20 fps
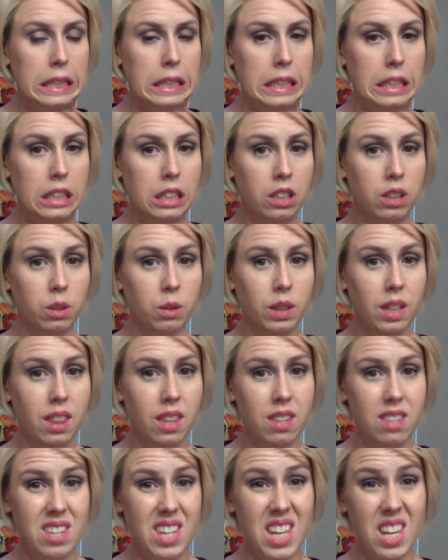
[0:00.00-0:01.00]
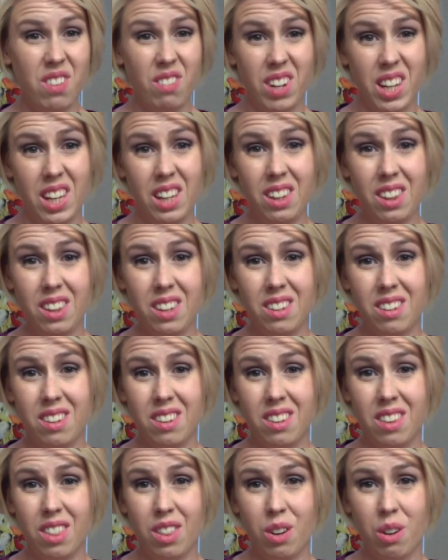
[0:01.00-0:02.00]
to do it this evening. This is
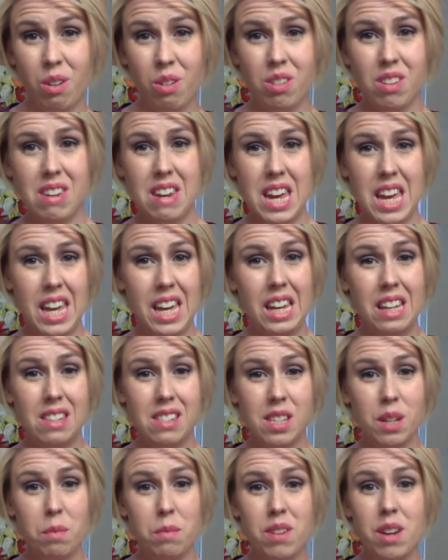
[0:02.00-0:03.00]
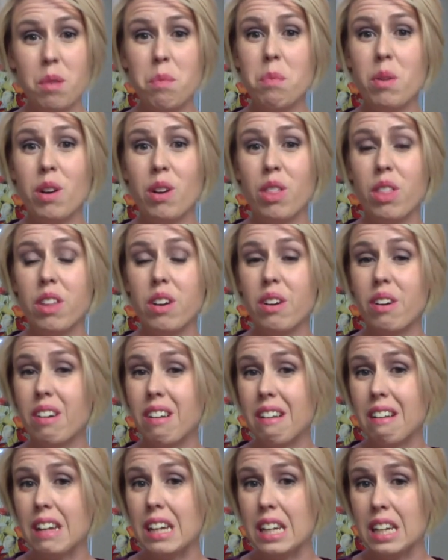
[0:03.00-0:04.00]
Thursday, September
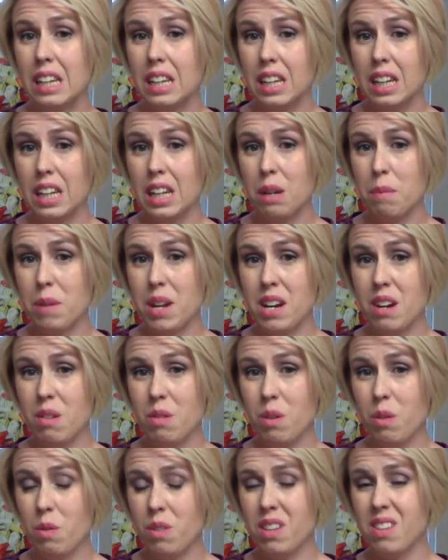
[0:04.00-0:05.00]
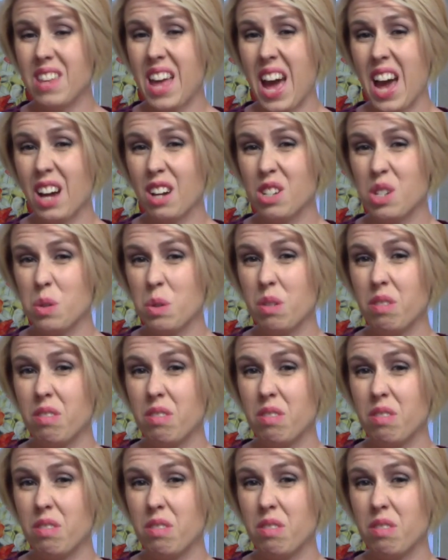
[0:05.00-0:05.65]
3rd. But I don't know if this actual